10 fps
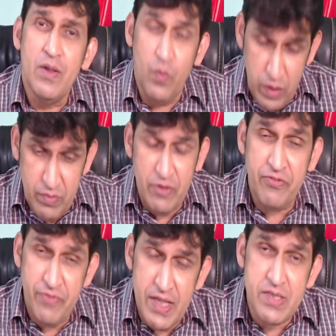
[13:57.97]
We will
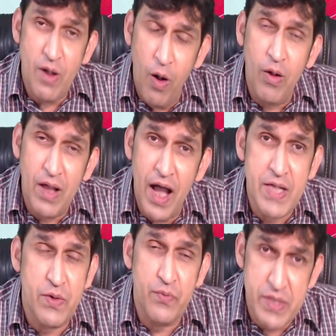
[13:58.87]
face all
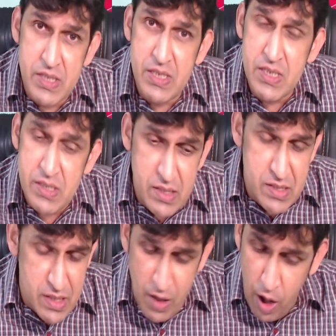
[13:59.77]
kinds of
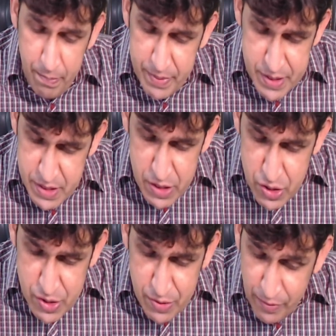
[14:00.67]
resistance and
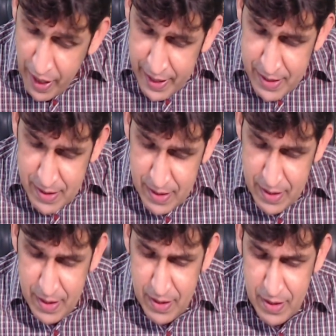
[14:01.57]
opposition, right?
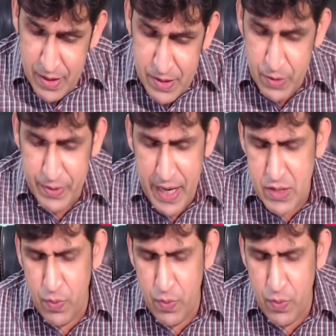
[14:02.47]
So that's